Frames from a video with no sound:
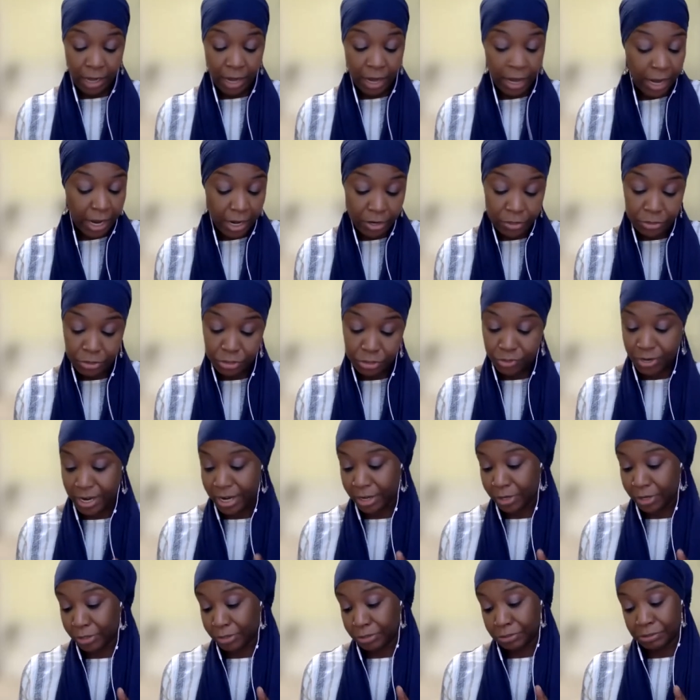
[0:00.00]
hair
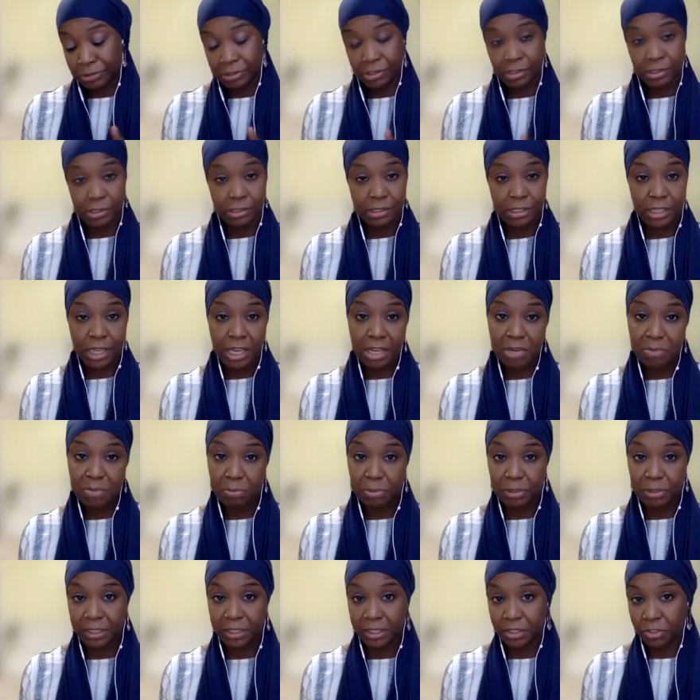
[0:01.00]
straighteners, skin
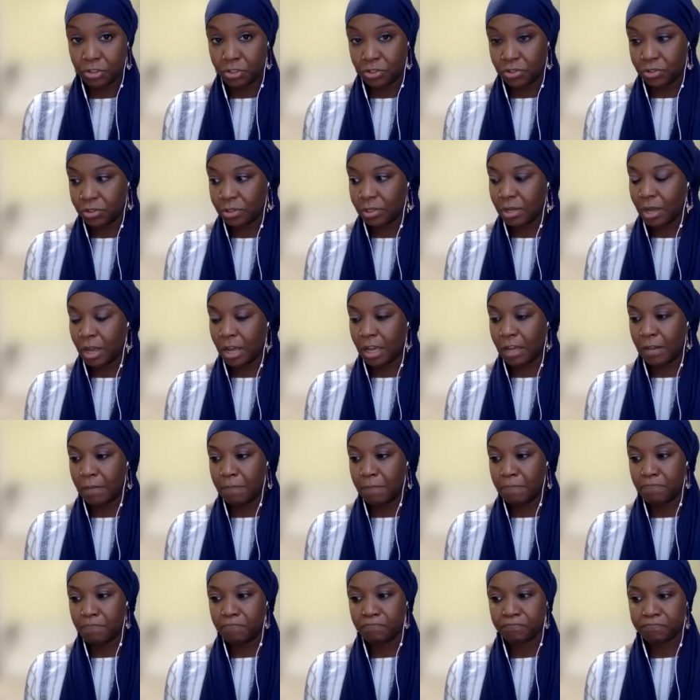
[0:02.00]
bleach.
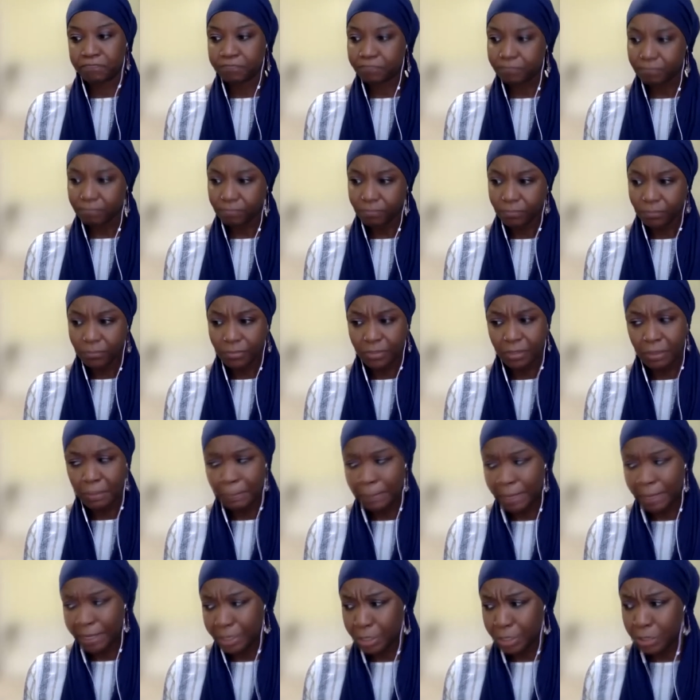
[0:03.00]

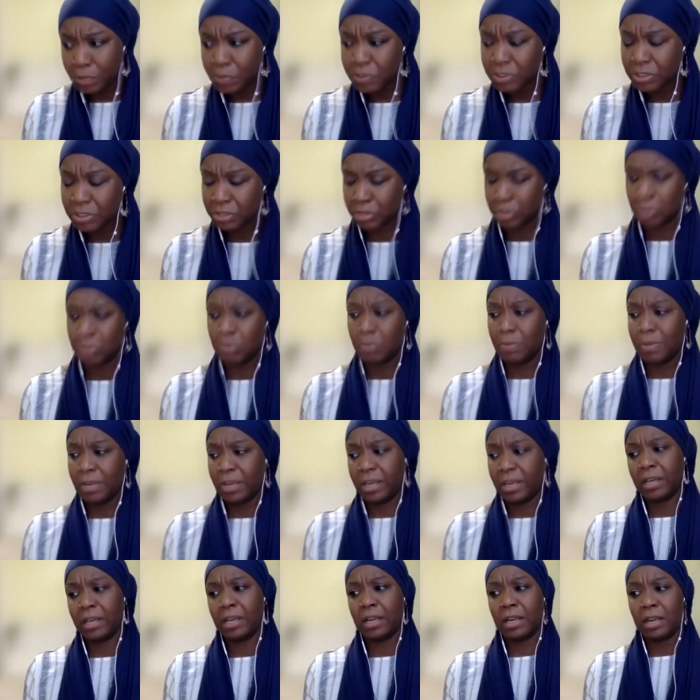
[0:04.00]
My nose is too
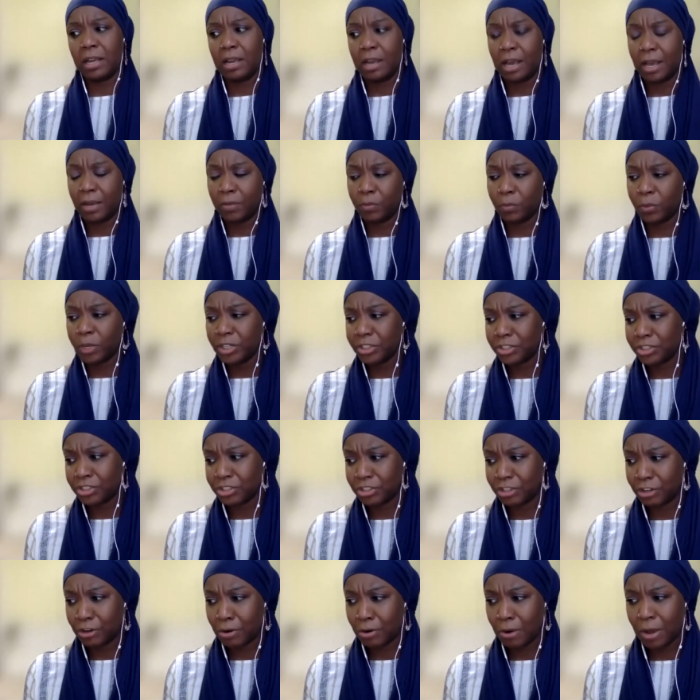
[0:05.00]
big. I wish
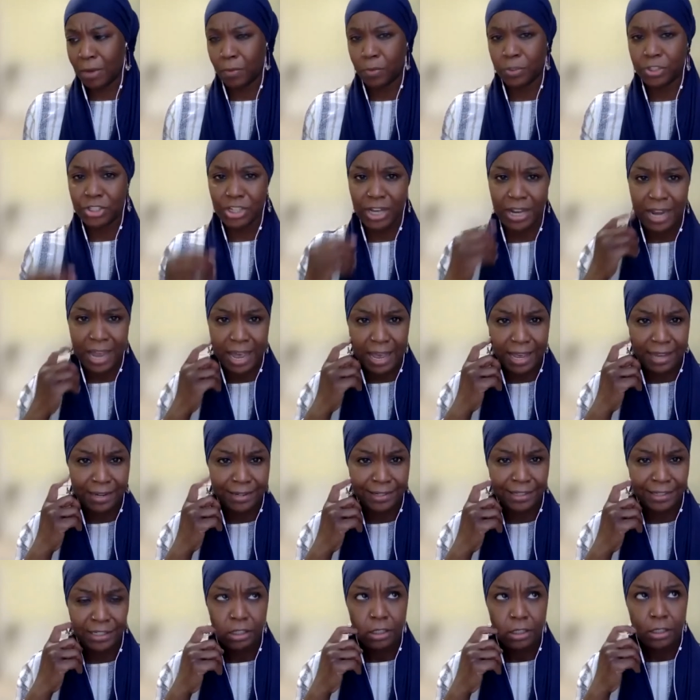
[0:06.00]
I
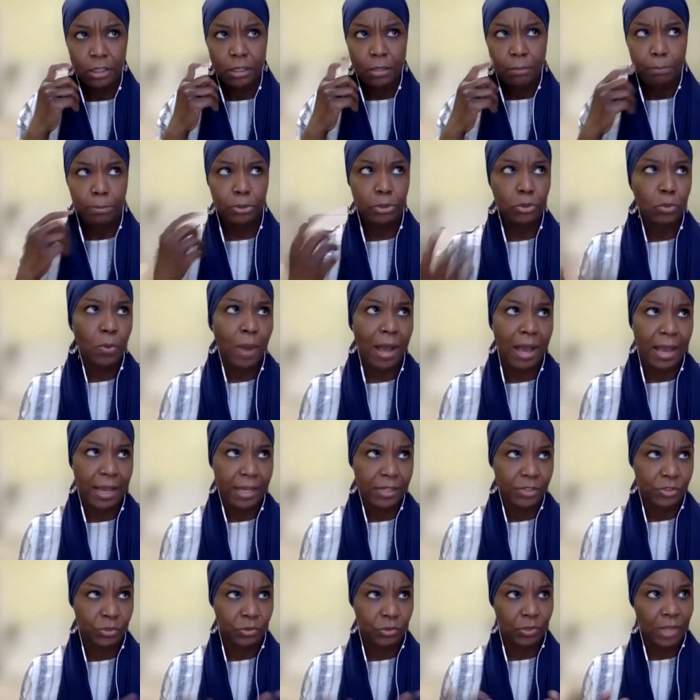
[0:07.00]
had blue
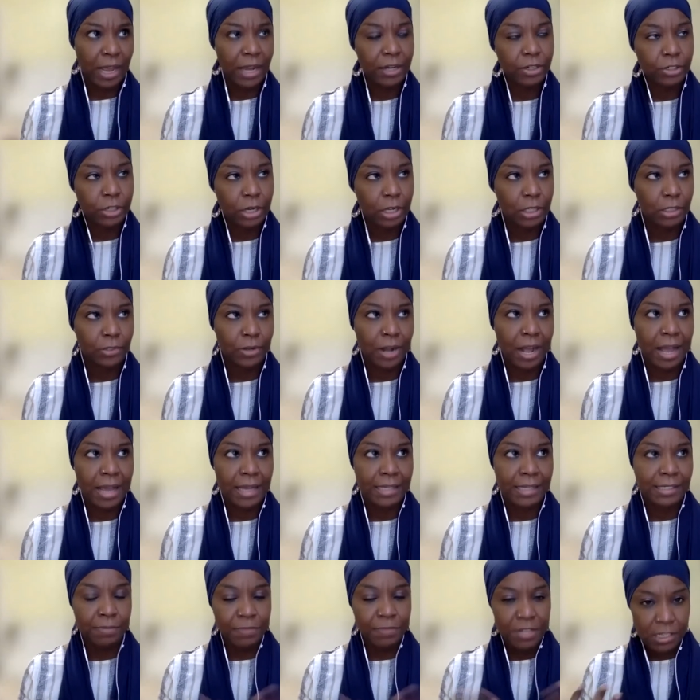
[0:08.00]
eyes or lighter color
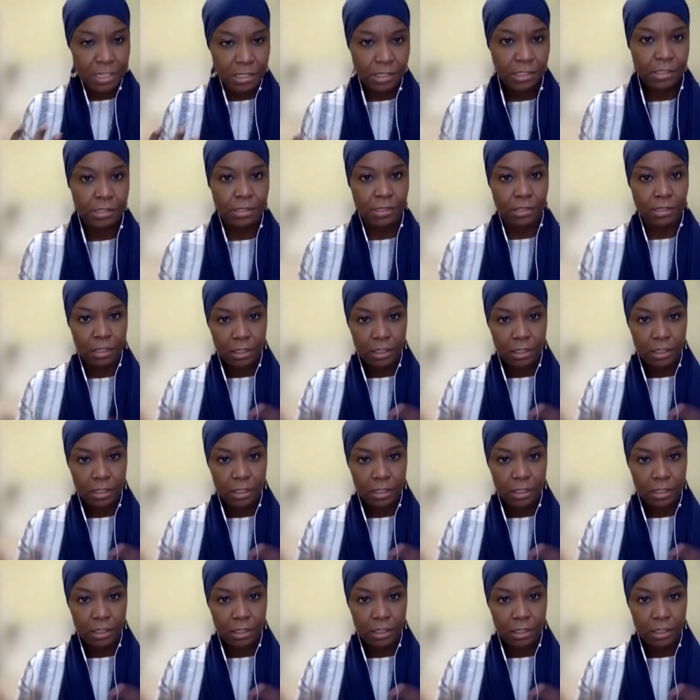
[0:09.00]
eyes. I mean, this is,